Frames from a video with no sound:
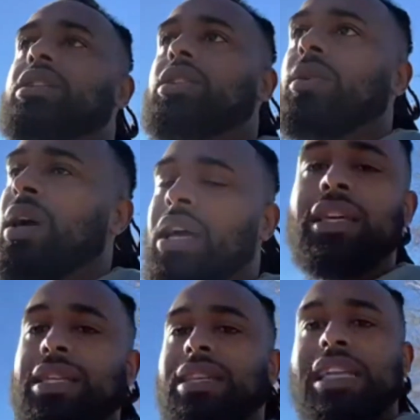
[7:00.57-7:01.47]
listen to.
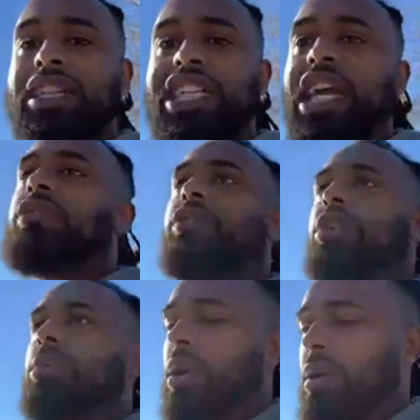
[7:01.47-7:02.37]
This is not the channel
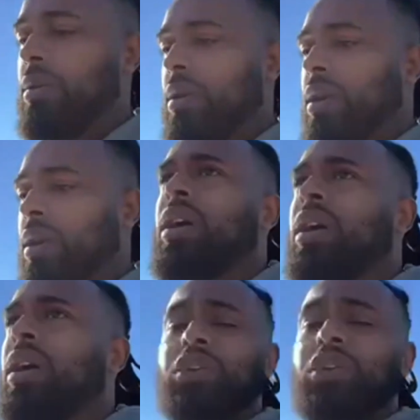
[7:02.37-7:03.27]
for you, bro
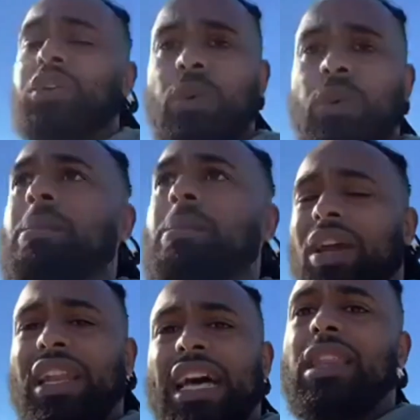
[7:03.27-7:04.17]
if you just want the
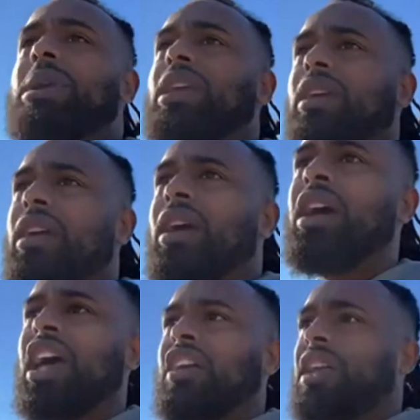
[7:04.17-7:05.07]
milk and not the meat,
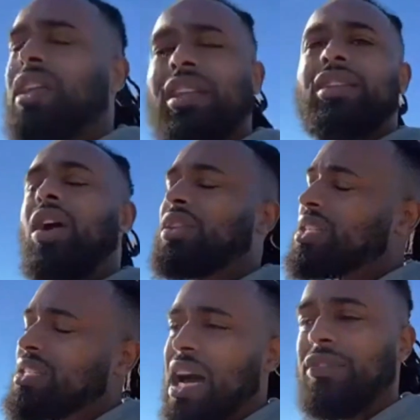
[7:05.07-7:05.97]
it, eh, it, no,
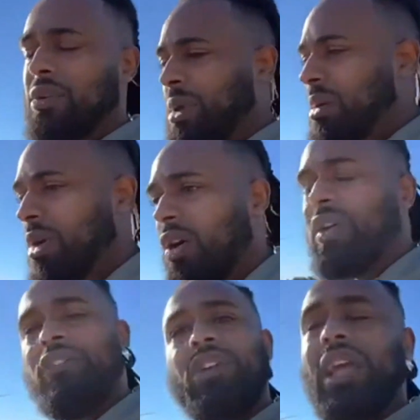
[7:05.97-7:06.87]
this is not for me, bro.
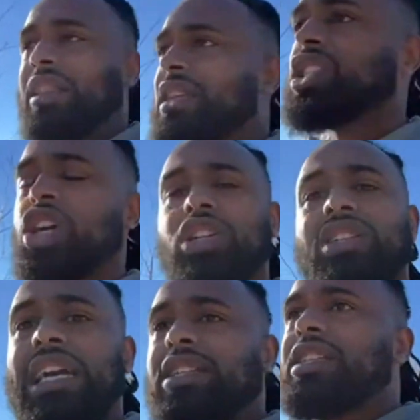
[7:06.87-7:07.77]
If you like these
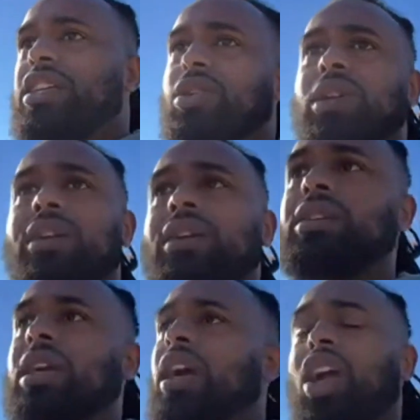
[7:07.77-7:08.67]
churches that just tickle your
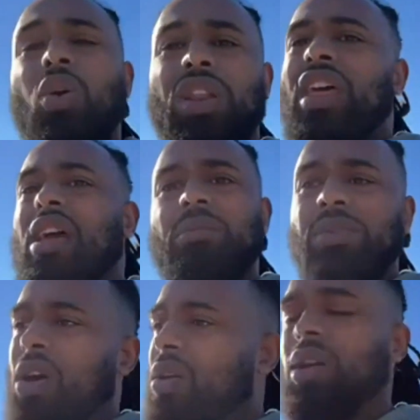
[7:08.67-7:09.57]
ears, go to them.
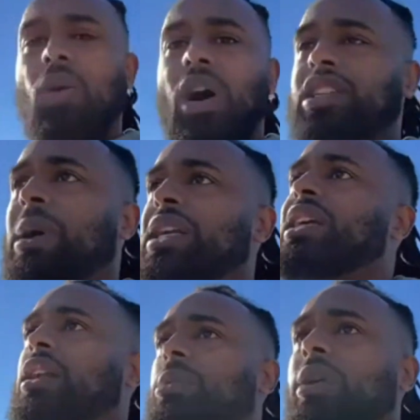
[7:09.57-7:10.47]
Don't don't watch my
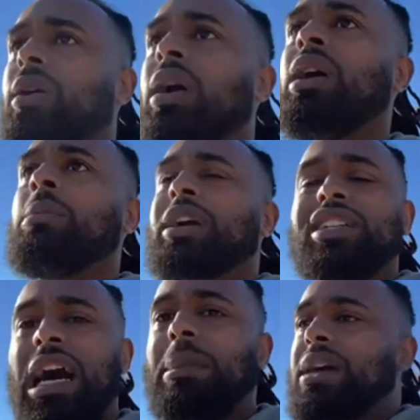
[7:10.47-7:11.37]
channel, bro,
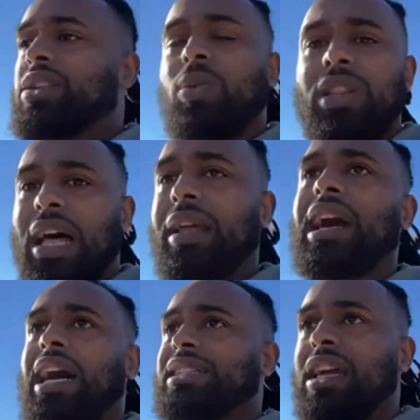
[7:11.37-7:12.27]
because I'm not doing that.
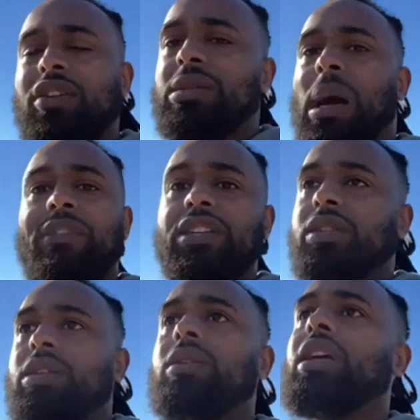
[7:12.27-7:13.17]
God's not using my
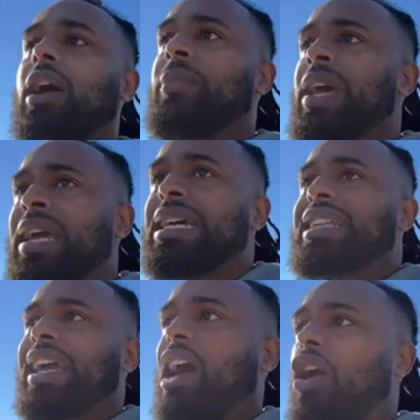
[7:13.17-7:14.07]
vessel to do that. It's
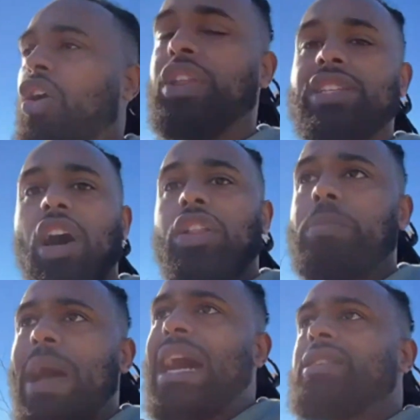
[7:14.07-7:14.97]
like all these other
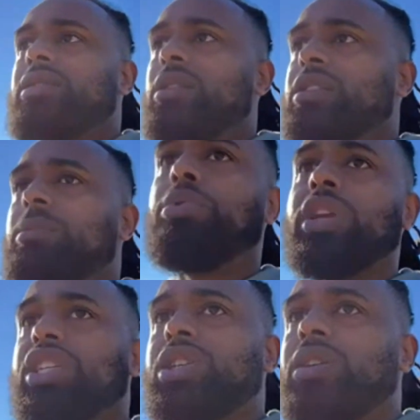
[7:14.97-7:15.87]
pastors and
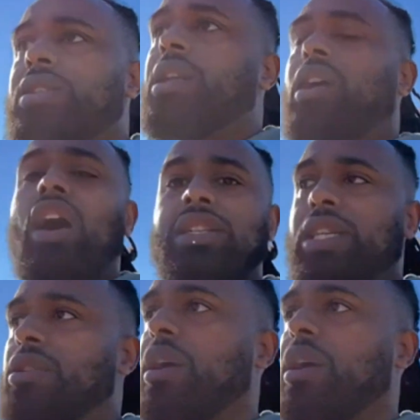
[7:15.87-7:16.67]
preachers and content